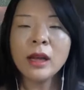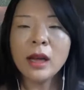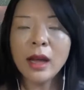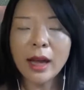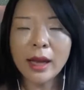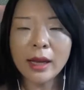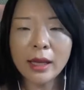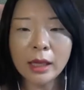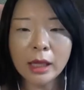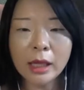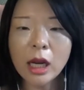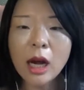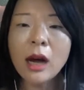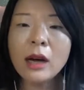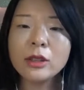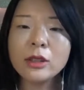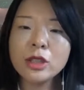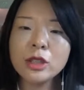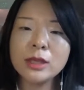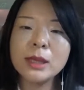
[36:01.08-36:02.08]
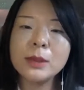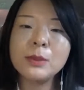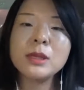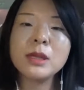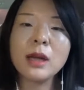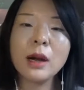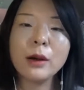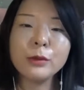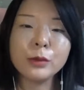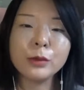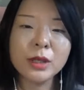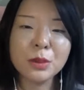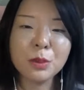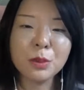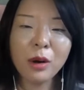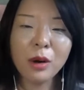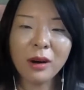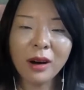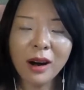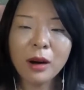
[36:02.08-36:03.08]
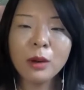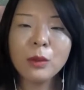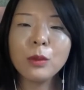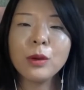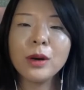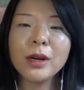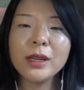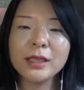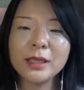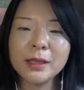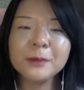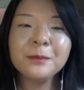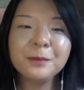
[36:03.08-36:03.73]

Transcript: and encounter themselves with more artwork.